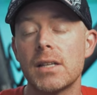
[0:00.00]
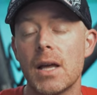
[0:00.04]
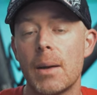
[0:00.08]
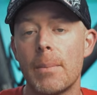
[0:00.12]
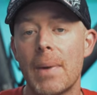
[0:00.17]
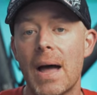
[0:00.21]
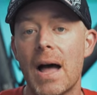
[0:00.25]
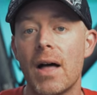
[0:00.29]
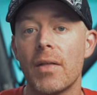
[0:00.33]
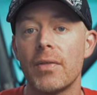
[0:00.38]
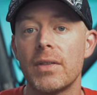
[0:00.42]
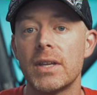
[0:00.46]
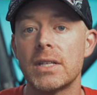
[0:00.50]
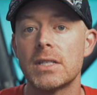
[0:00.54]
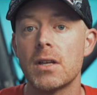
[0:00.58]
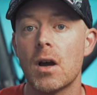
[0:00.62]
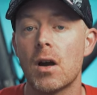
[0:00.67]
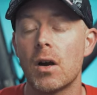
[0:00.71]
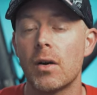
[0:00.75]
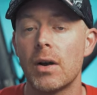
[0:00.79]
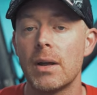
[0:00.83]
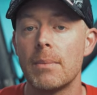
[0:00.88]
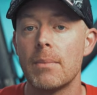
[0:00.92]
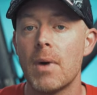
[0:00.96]
about this
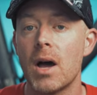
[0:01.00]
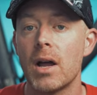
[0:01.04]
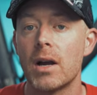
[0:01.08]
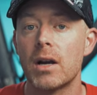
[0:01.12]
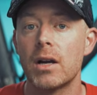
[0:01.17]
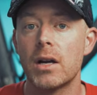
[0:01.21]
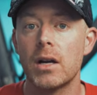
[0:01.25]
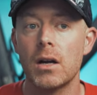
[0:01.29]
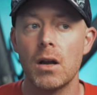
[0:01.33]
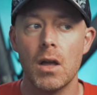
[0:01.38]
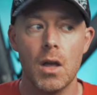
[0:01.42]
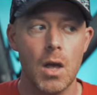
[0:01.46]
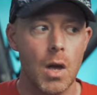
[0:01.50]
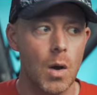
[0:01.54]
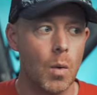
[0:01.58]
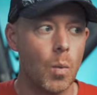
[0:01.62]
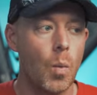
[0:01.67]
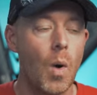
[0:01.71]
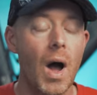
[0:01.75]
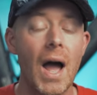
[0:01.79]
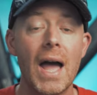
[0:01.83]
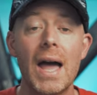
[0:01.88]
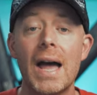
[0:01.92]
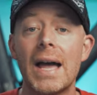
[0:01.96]
heart rate monitor,
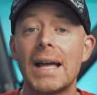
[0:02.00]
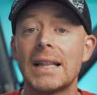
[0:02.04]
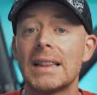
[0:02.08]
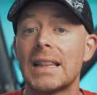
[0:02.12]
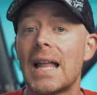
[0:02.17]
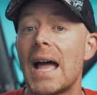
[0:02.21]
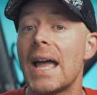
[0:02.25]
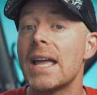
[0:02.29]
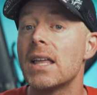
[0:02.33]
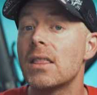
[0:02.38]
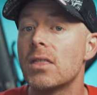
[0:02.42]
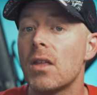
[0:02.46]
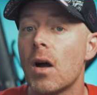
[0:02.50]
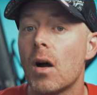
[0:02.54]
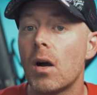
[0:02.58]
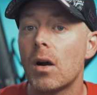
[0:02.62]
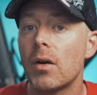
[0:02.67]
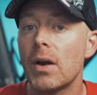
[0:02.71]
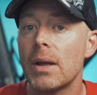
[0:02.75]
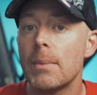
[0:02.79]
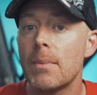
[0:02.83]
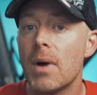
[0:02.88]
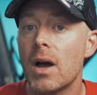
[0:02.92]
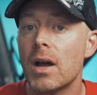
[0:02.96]
why I like the heart
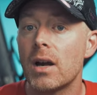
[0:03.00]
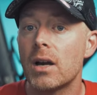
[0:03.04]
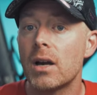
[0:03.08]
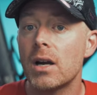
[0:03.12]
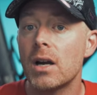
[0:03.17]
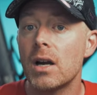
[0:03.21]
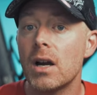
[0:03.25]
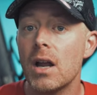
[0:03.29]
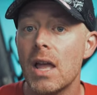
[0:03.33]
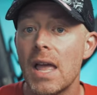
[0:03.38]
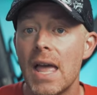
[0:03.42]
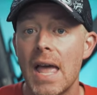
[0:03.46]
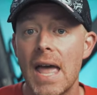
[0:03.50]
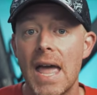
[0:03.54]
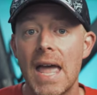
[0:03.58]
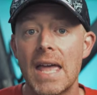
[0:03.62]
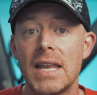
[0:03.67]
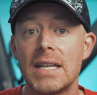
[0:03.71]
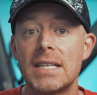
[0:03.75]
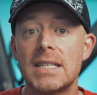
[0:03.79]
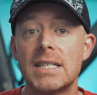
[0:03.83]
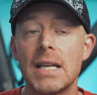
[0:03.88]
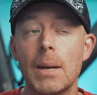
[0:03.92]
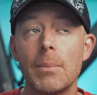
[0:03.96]
rate monitor,
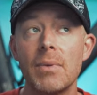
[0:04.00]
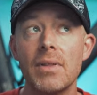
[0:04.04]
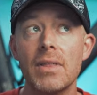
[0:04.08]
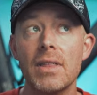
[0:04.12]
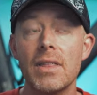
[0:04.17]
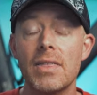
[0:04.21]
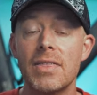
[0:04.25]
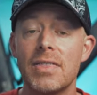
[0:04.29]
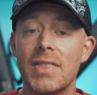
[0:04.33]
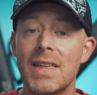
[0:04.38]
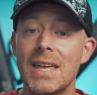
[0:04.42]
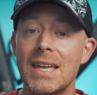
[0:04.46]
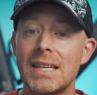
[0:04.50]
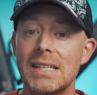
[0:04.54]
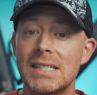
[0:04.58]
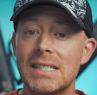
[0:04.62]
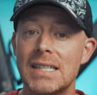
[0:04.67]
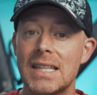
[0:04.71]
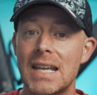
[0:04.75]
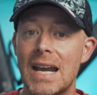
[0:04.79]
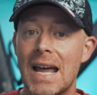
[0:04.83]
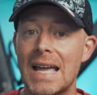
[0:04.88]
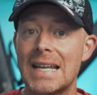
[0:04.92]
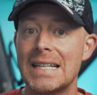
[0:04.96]
and some of the things
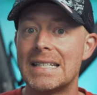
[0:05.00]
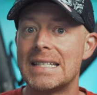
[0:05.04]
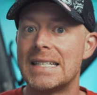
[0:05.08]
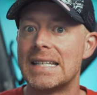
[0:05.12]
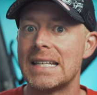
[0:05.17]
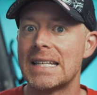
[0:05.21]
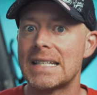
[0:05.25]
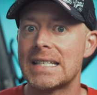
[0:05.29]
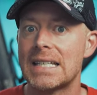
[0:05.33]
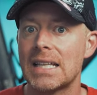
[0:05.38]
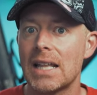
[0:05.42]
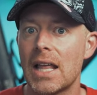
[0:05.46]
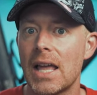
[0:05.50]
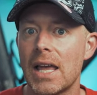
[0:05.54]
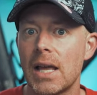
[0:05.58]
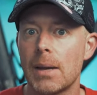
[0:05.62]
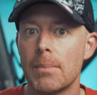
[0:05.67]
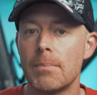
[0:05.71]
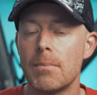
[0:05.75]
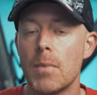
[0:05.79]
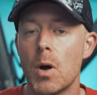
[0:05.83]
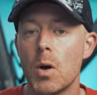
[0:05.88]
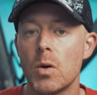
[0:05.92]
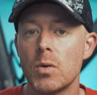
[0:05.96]
that I dislike
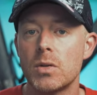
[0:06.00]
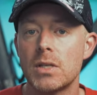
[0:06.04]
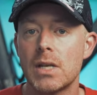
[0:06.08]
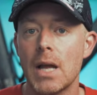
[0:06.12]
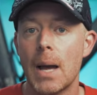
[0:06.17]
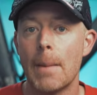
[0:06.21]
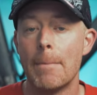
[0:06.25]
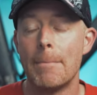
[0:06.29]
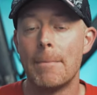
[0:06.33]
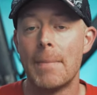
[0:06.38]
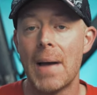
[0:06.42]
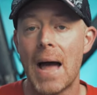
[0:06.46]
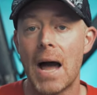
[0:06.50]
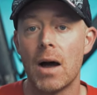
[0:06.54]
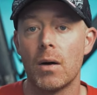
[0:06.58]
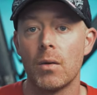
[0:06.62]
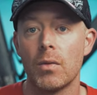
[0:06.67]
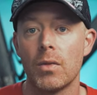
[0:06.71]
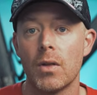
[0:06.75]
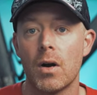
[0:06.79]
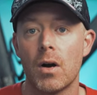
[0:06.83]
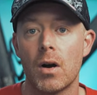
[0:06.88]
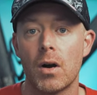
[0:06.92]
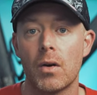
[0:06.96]
most
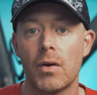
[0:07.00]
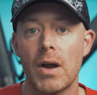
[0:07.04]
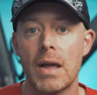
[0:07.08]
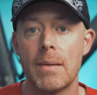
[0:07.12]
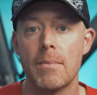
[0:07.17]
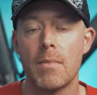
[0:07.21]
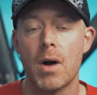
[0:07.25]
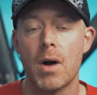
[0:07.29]
about the heart rate